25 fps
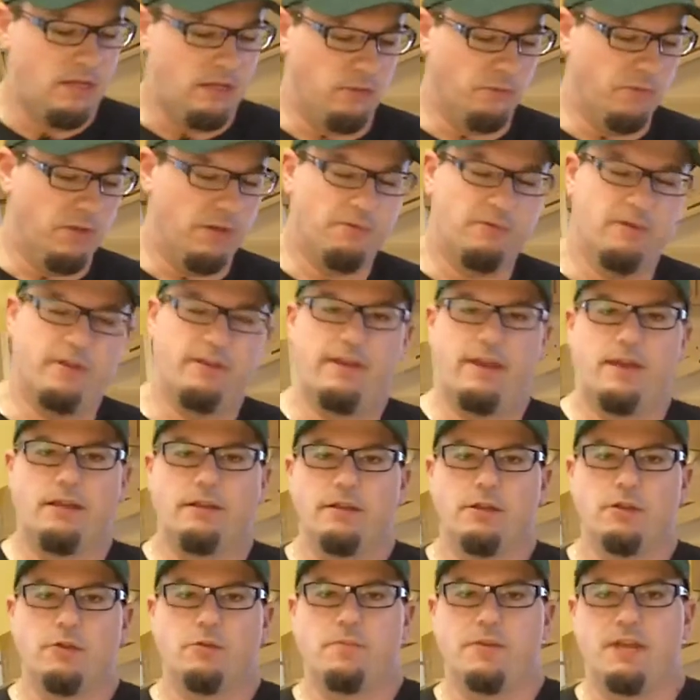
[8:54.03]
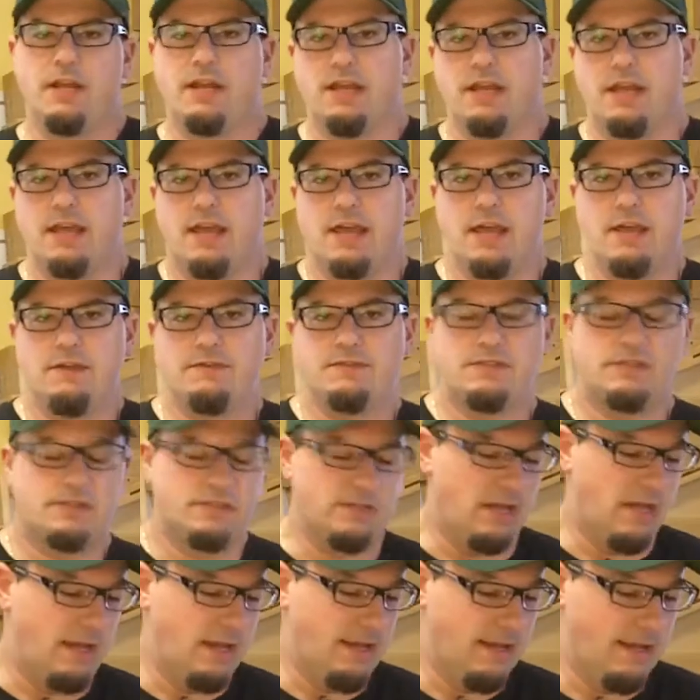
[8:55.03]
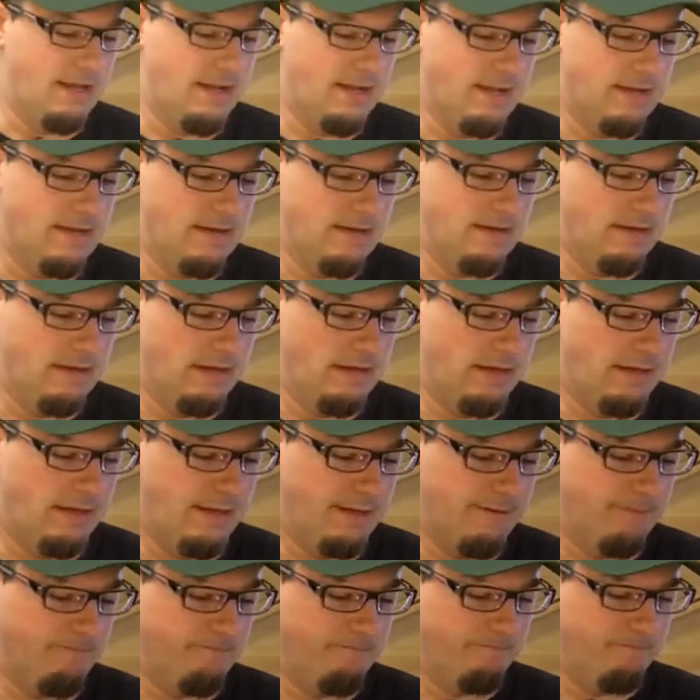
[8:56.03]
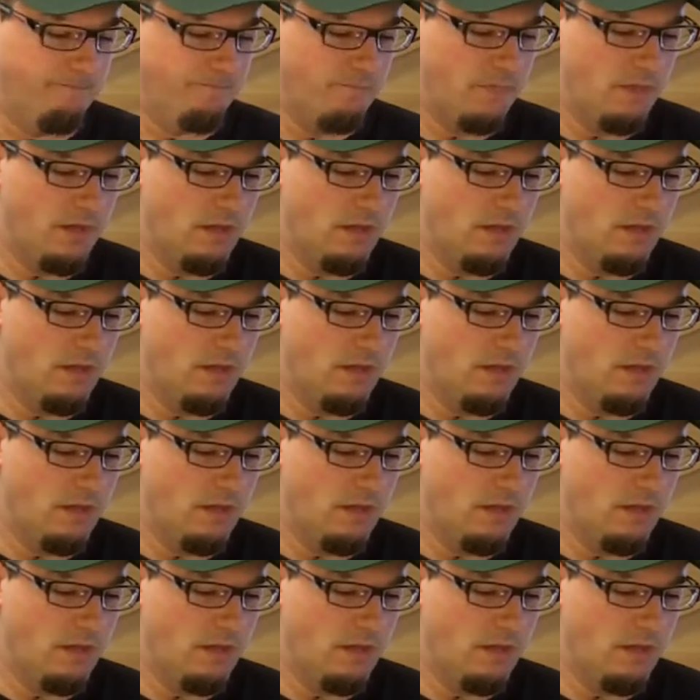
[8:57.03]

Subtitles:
You'll be able to download PDFs and